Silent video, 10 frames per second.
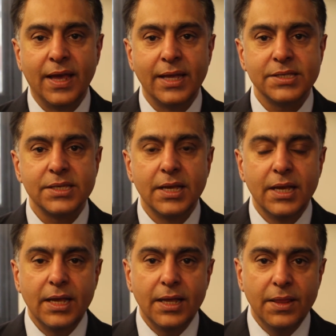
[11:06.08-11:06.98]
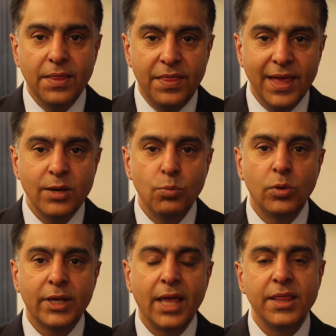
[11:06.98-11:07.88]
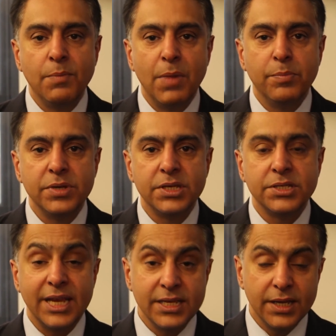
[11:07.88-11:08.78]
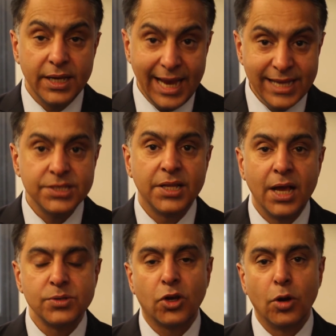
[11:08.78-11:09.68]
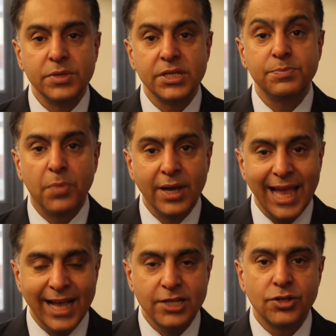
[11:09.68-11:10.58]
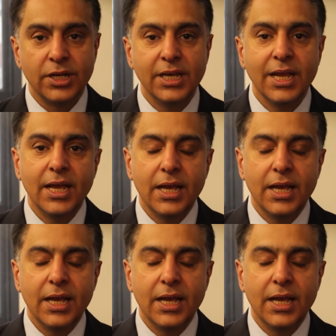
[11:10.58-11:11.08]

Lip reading: that they will get their members into the House of Commons is by actually